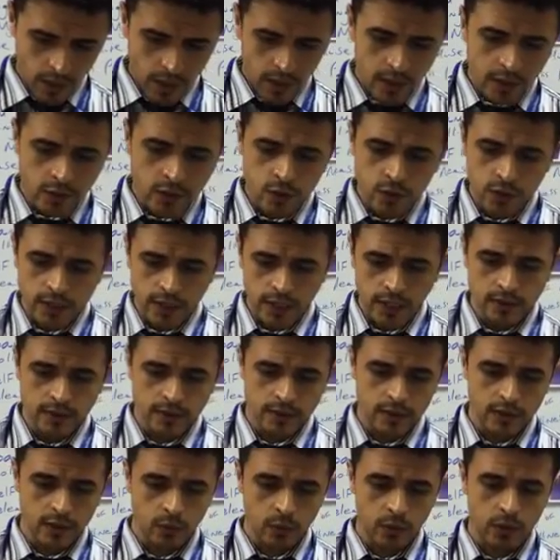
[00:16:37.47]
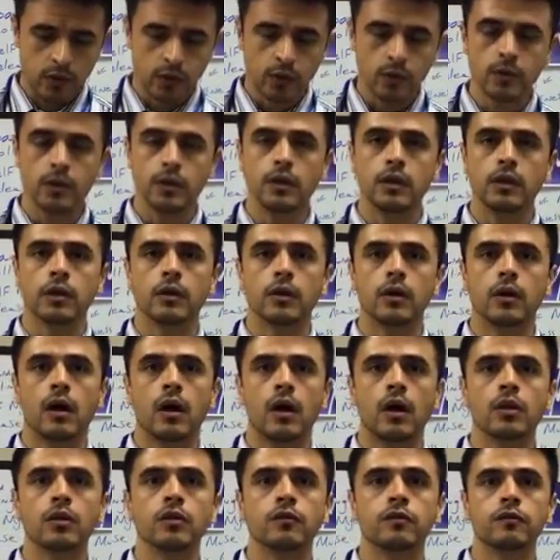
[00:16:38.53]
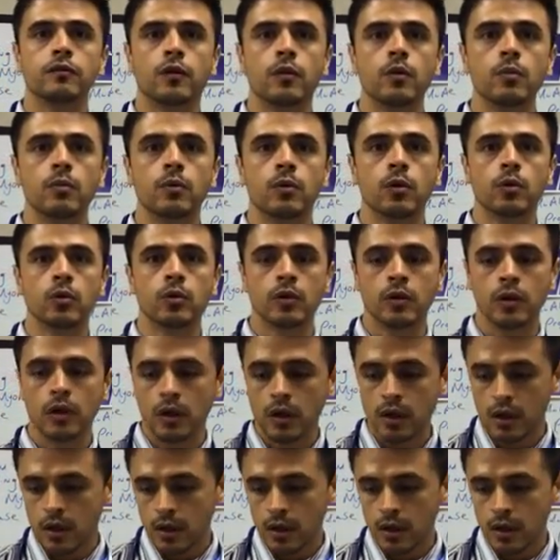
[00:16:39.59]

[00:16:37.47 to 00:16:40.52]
exercises that we're doing here on the foam roller